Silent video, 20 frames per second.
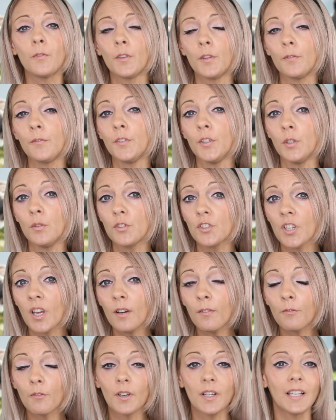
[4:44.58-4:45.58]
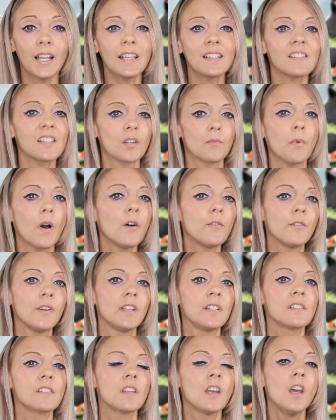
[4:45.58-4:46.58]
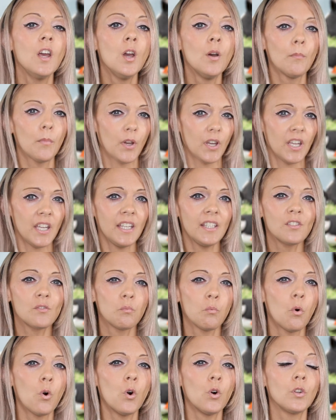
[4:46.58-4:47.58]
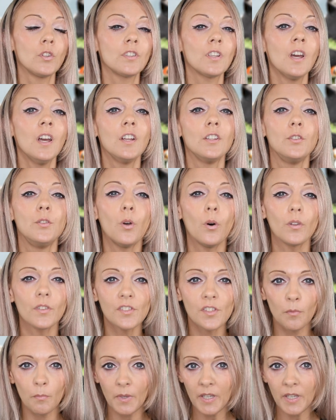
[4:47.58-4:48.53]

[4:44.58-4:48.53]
for the future for Atlantic puffins, but he's warned not to